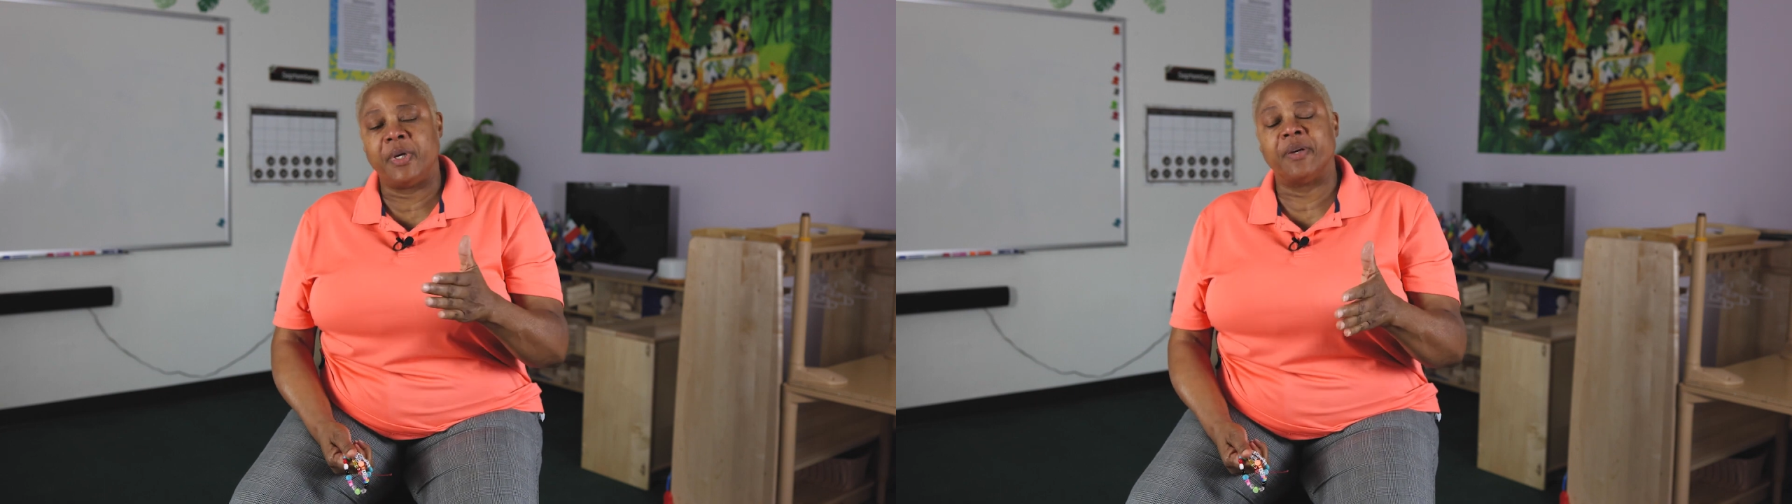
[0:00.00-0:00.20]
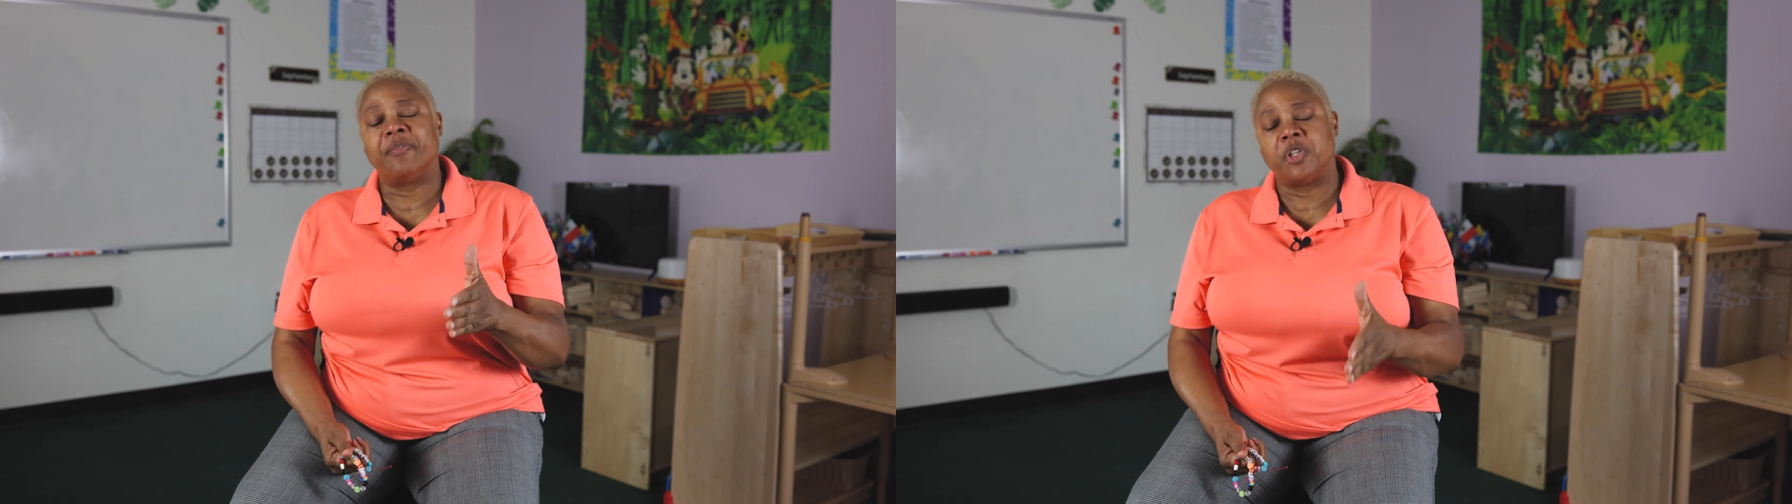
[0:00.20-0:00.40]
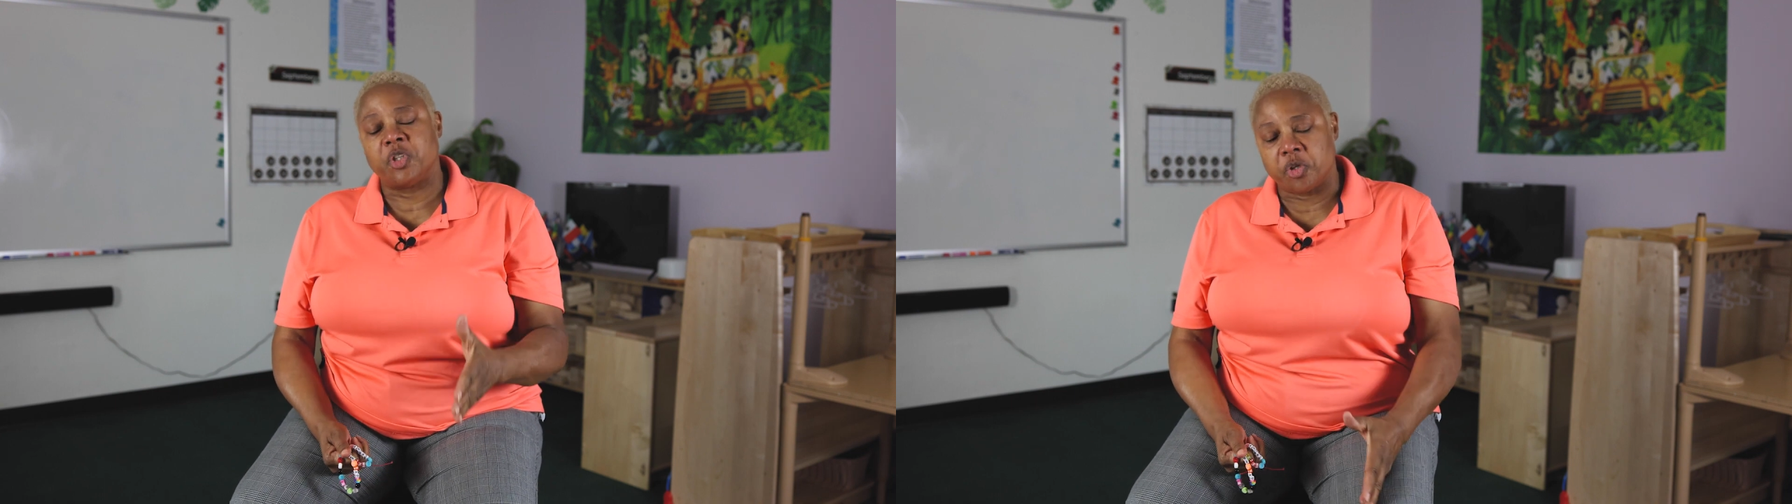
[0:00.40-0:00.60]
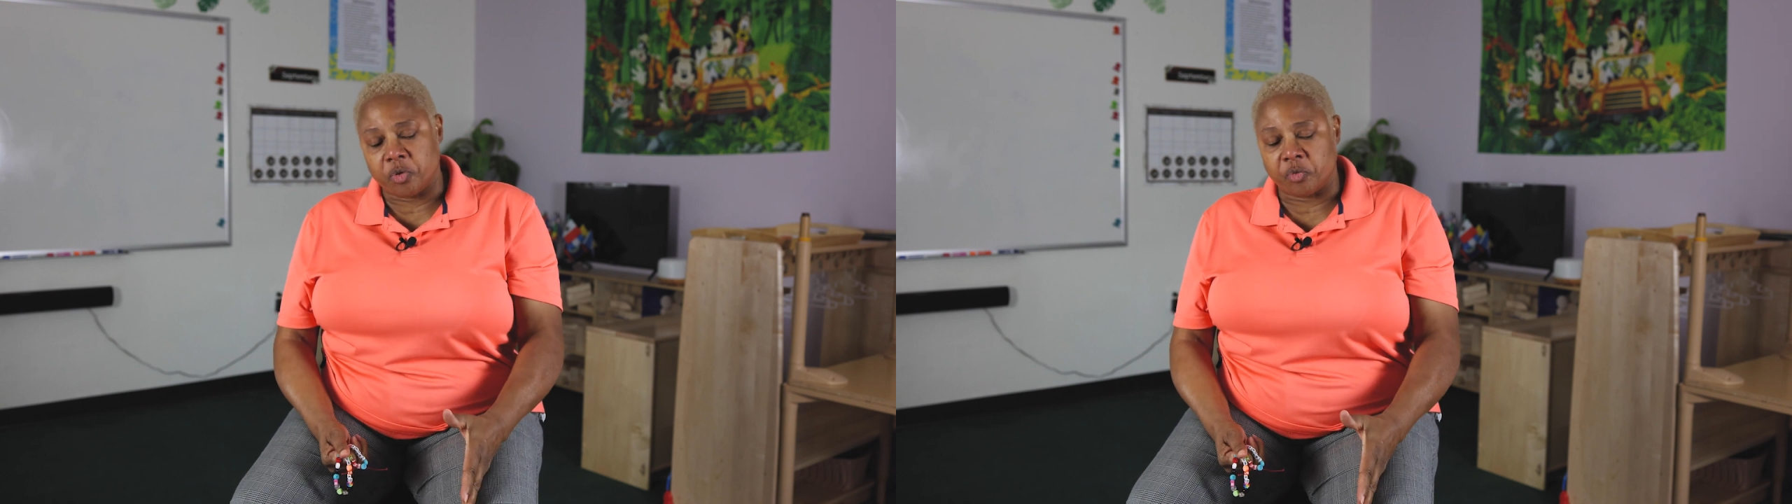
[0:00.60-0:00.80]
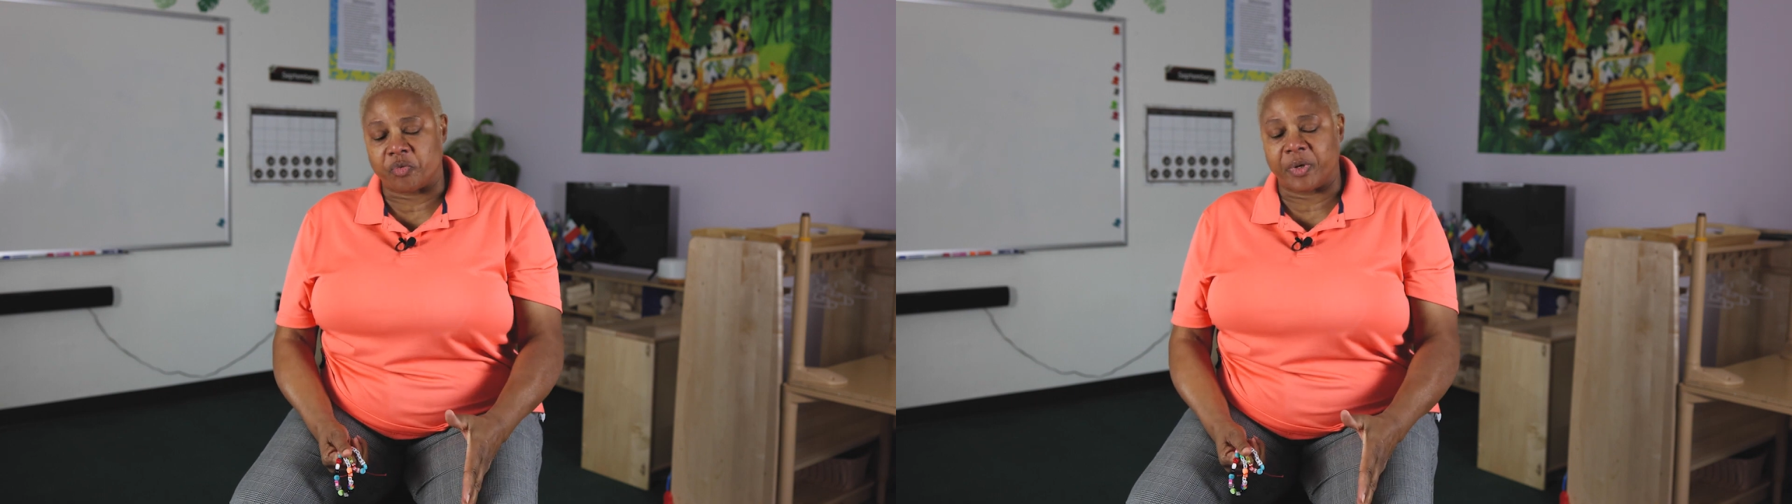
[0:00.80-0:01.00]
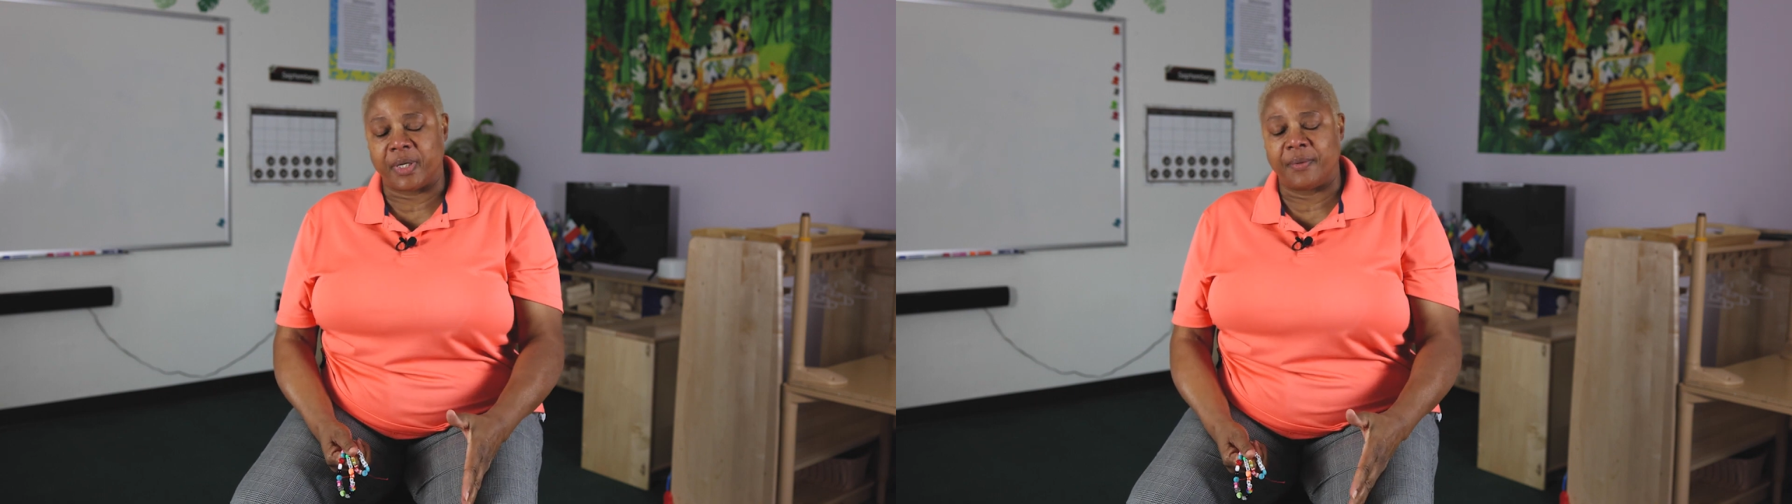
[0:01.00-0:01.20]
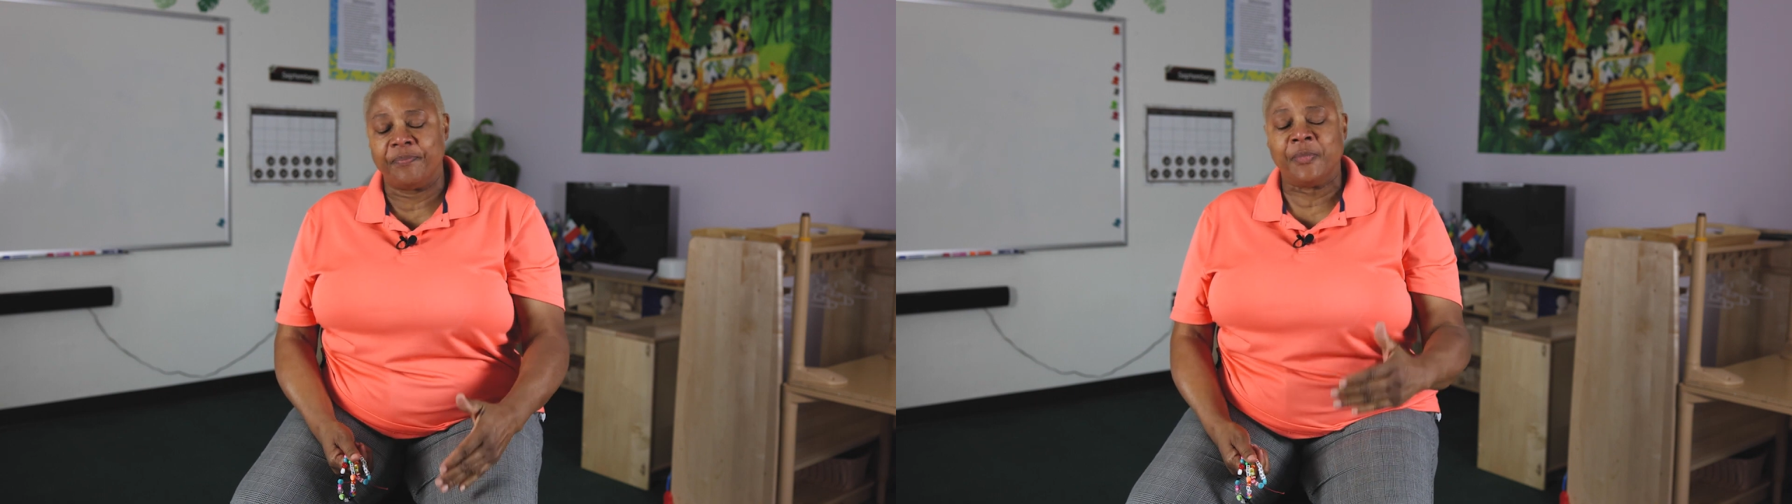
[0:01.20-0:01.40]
giving children